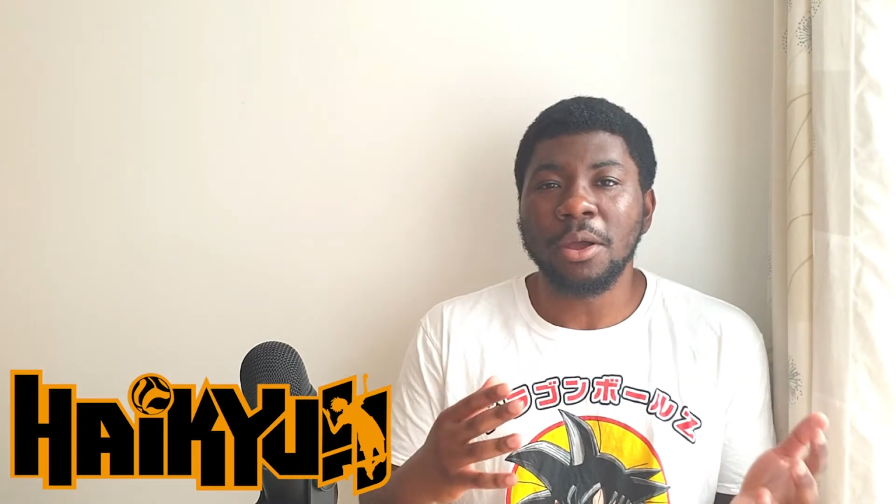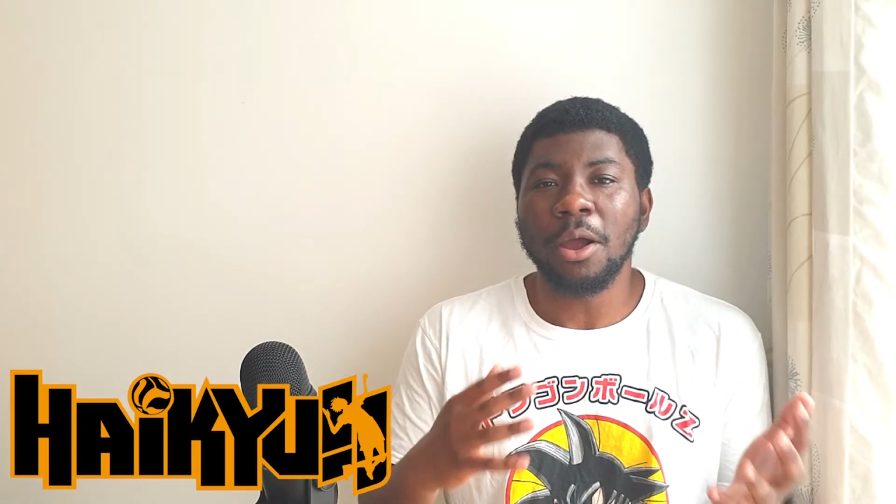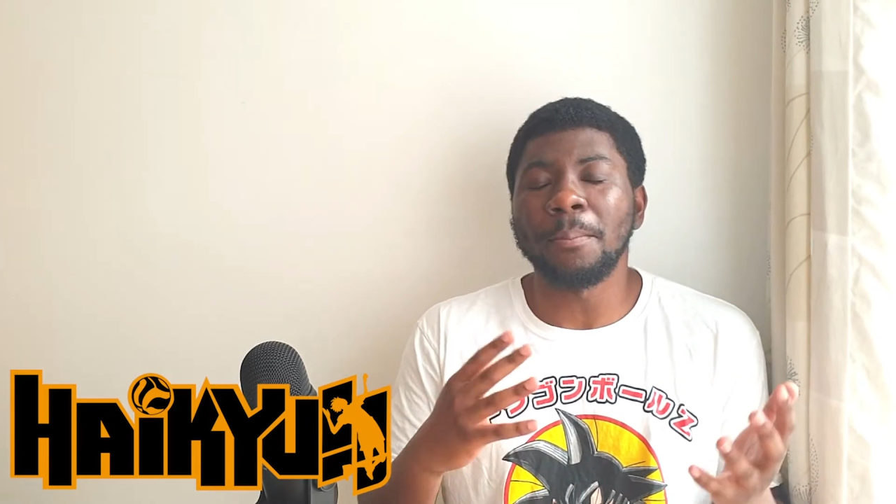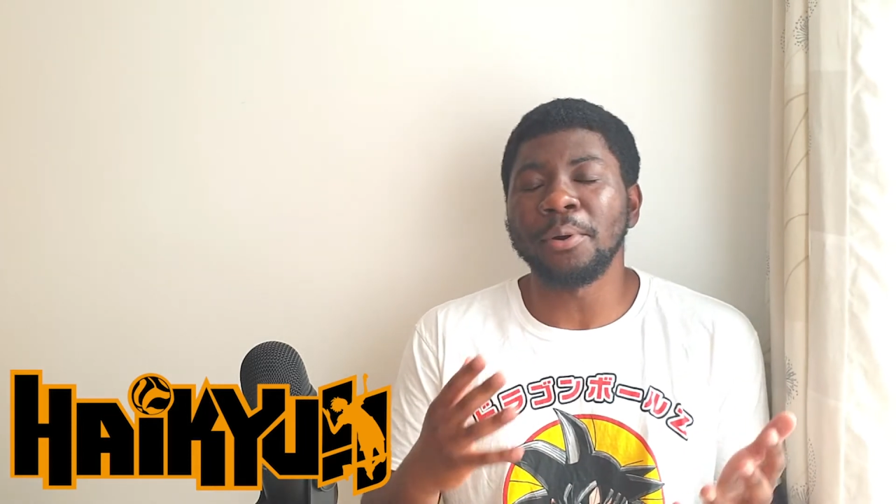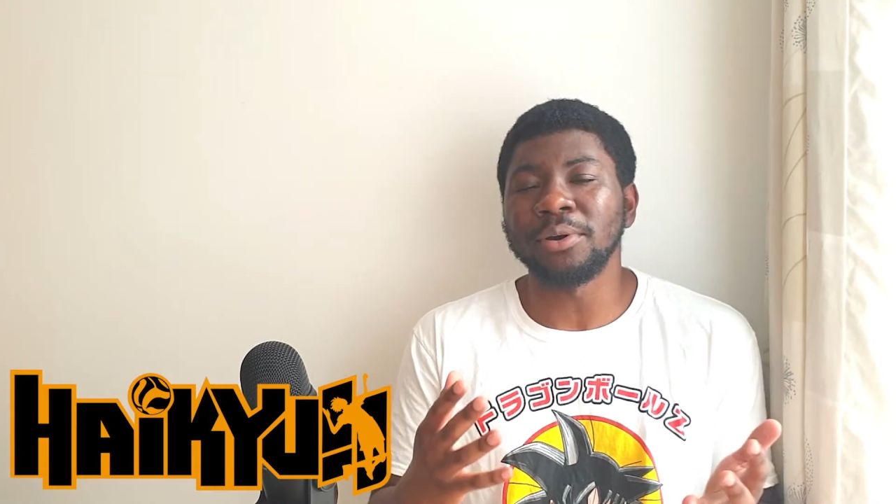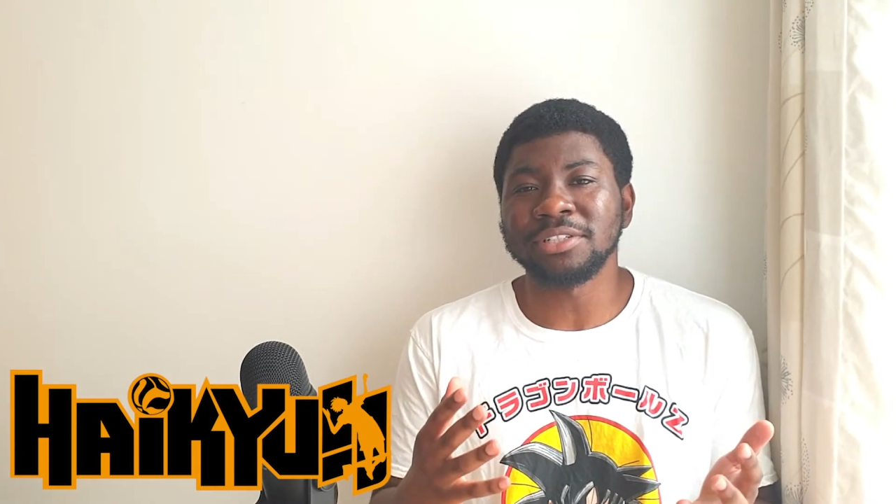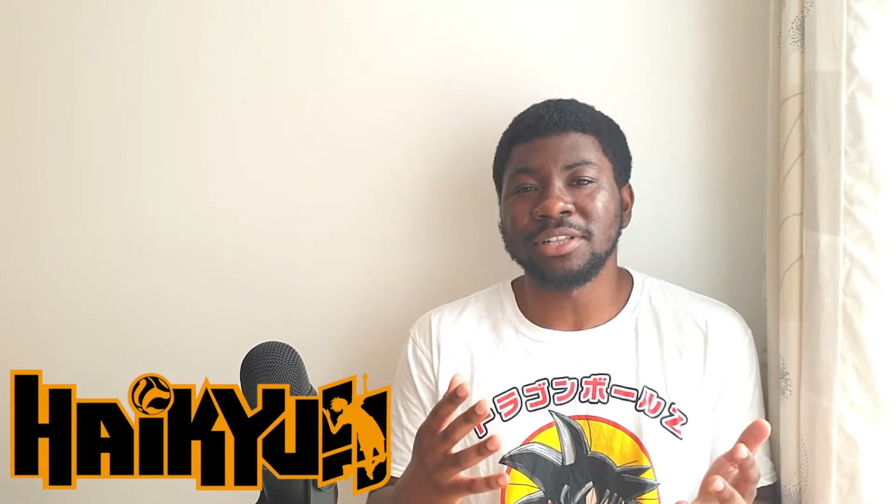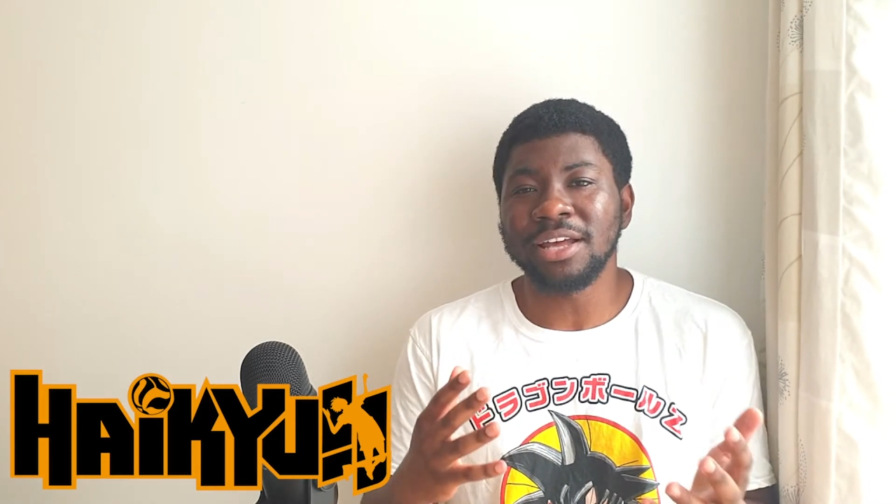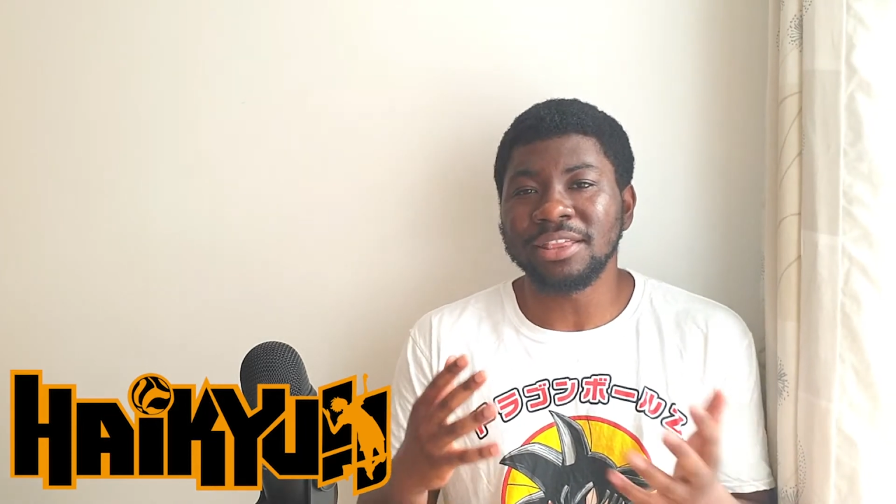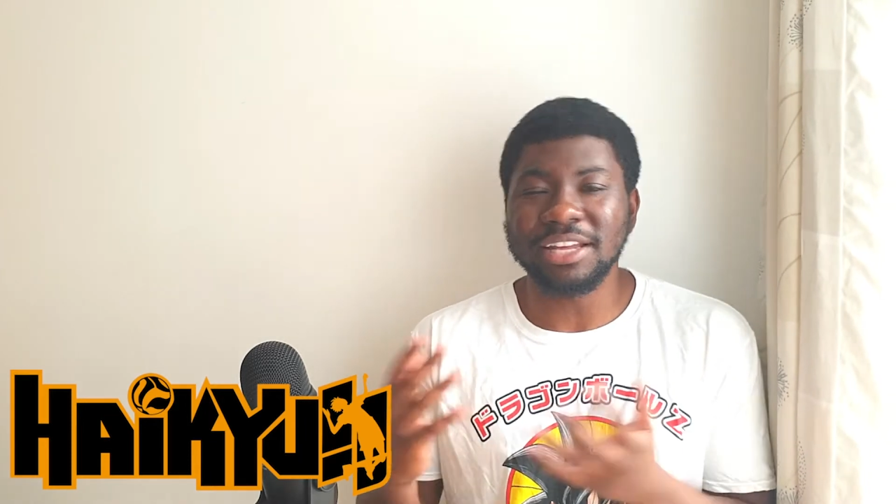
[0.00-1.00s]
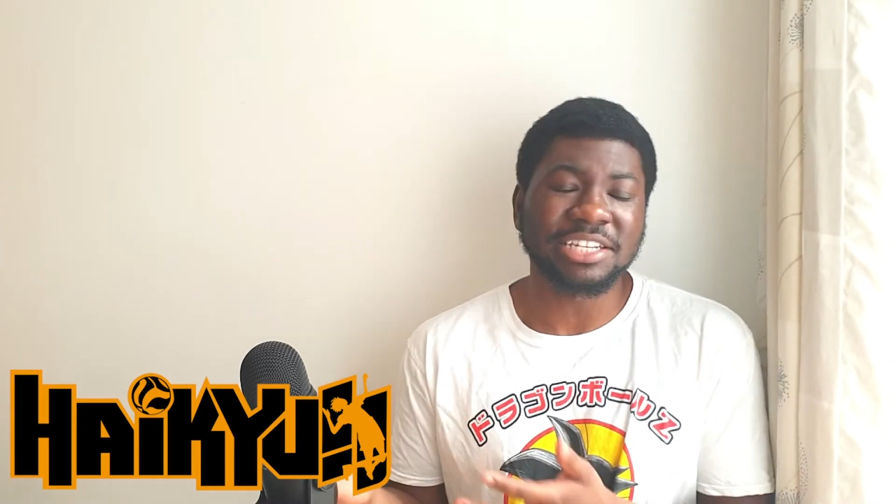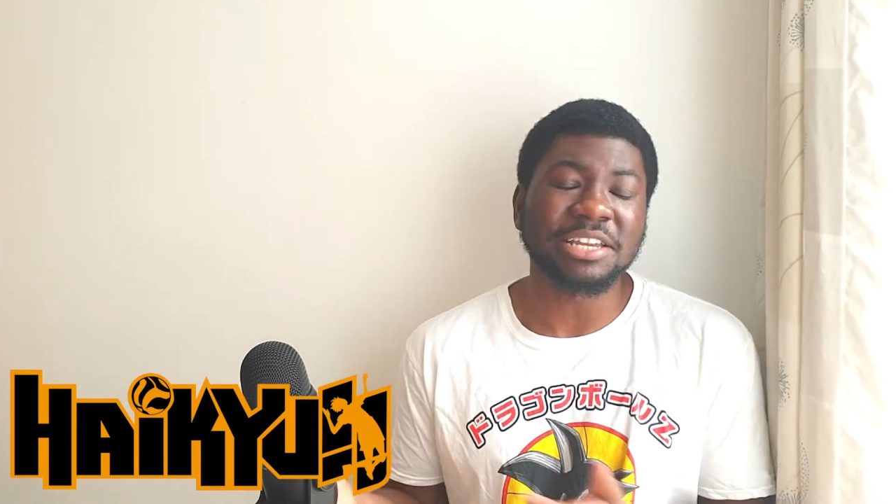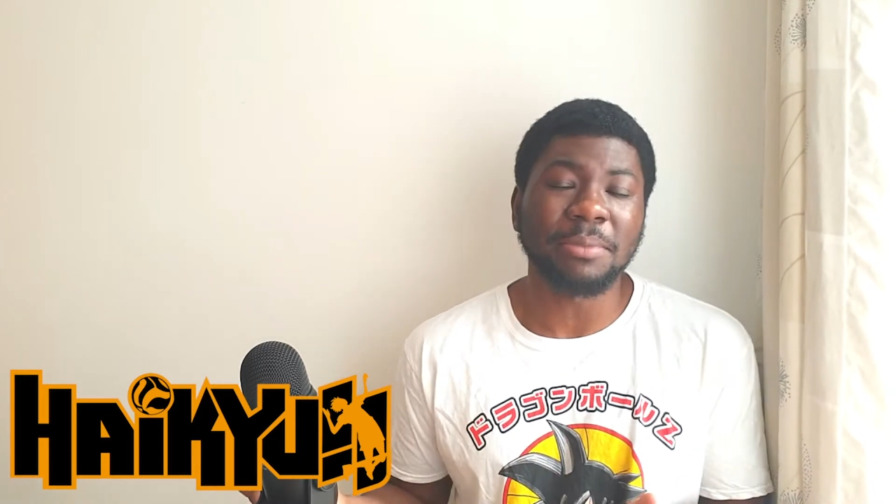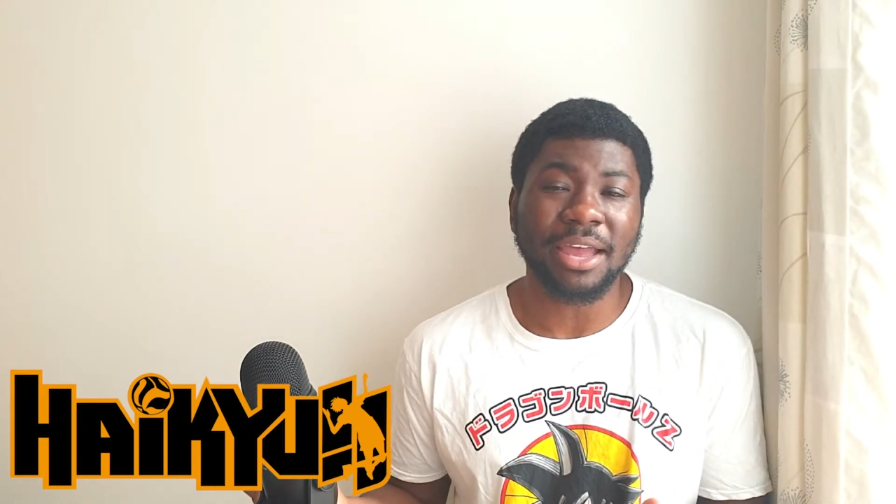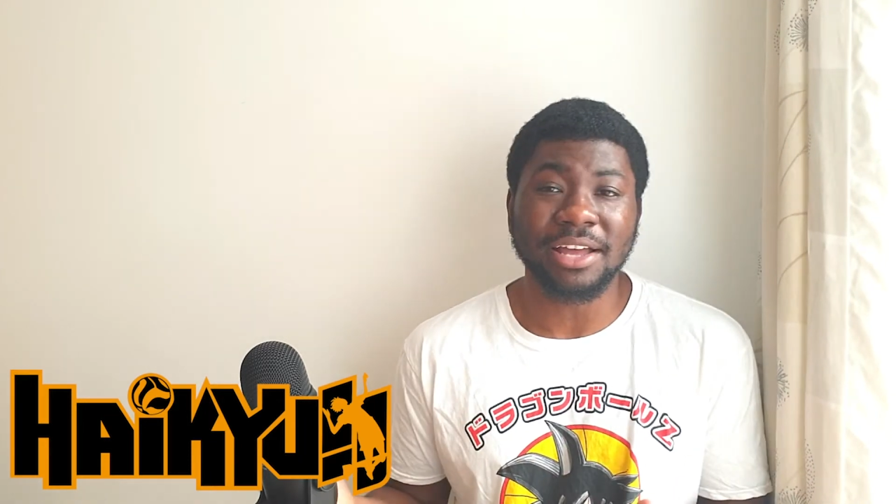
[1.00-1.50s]
approach that their
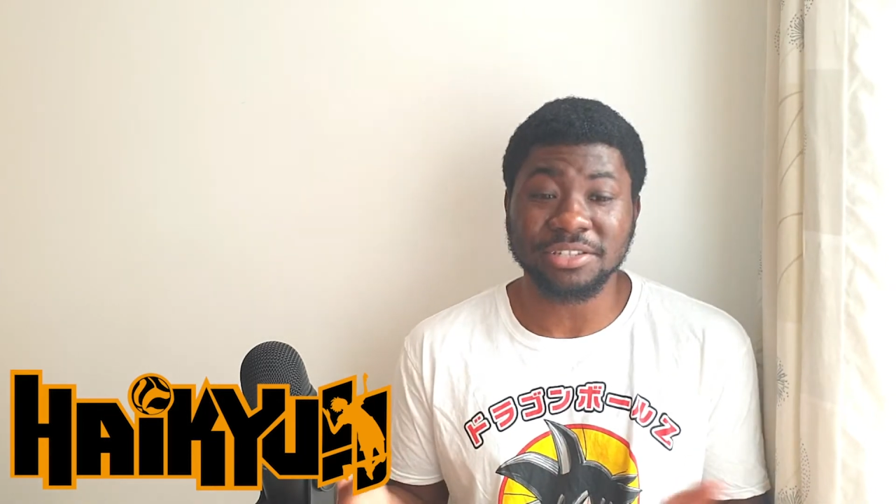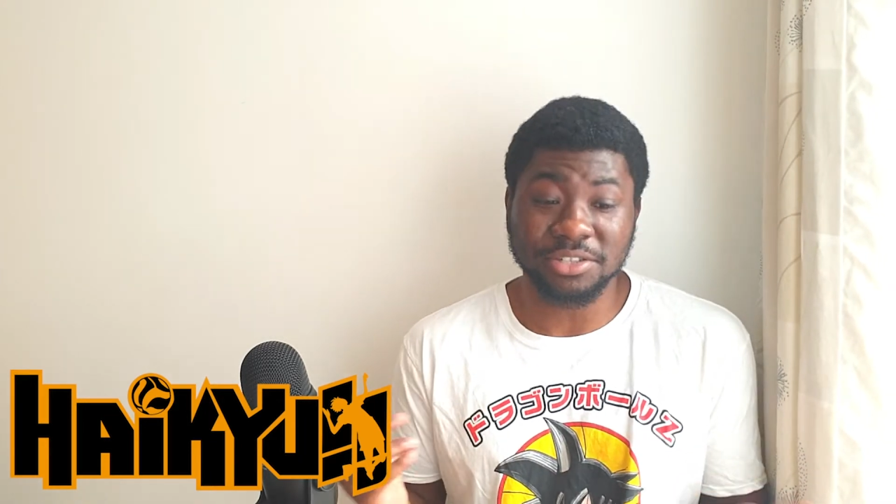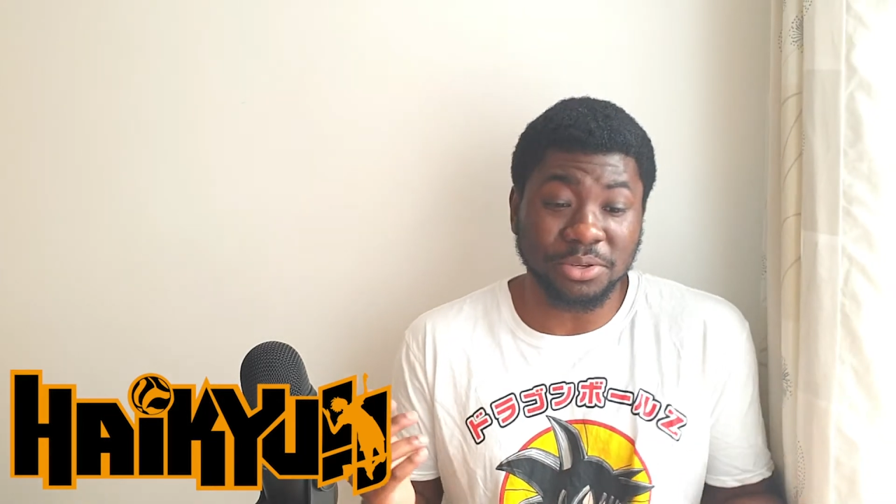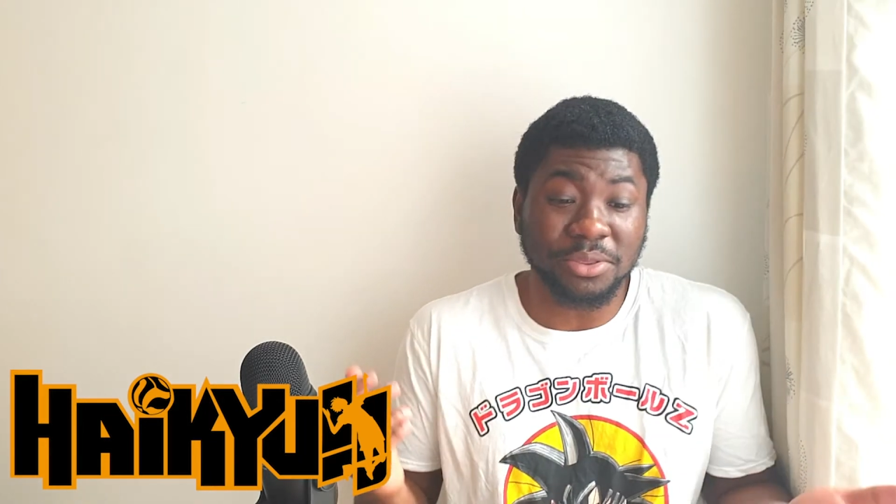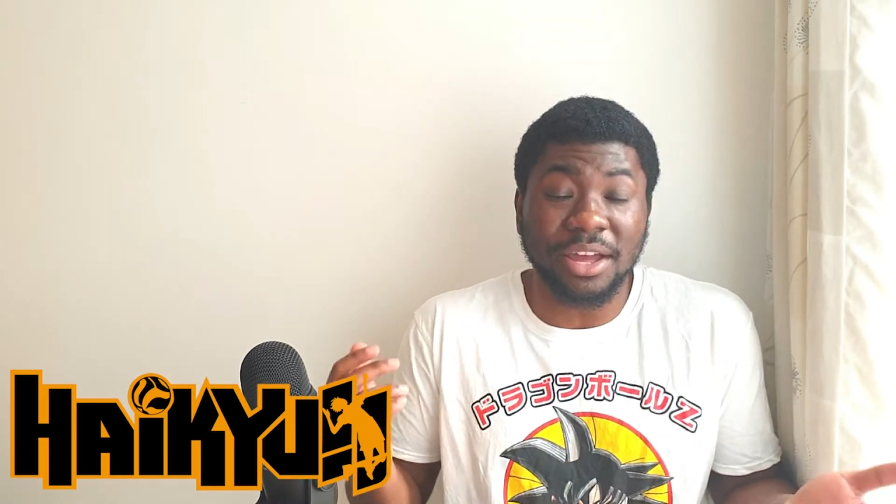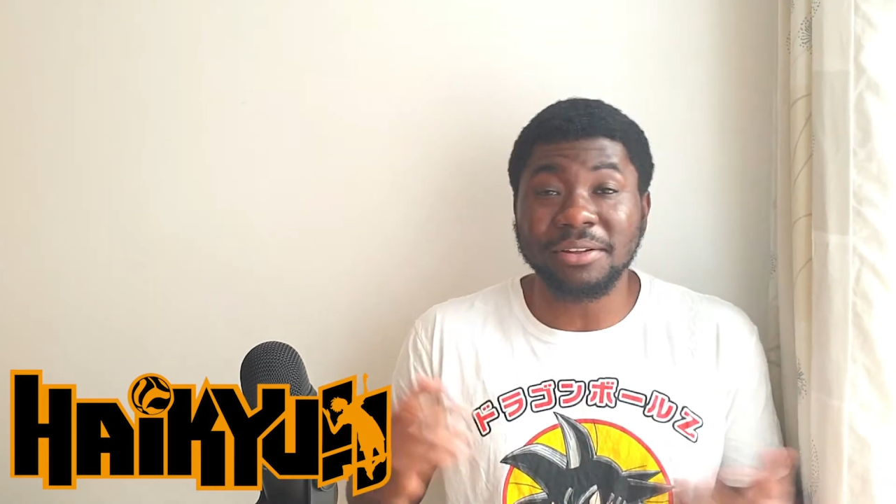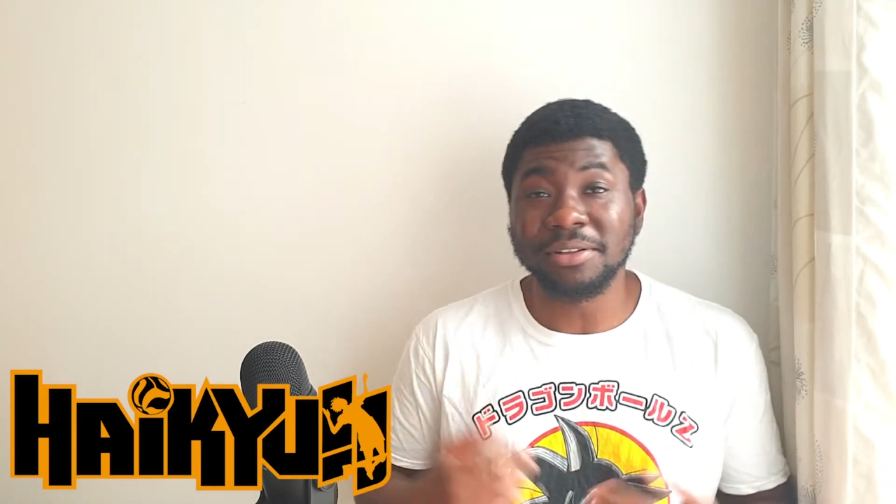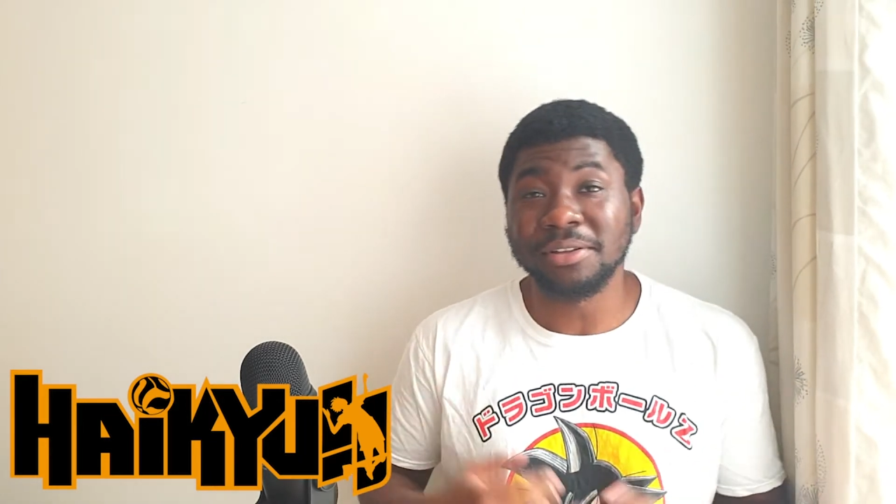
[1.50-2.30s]
teammate has to that.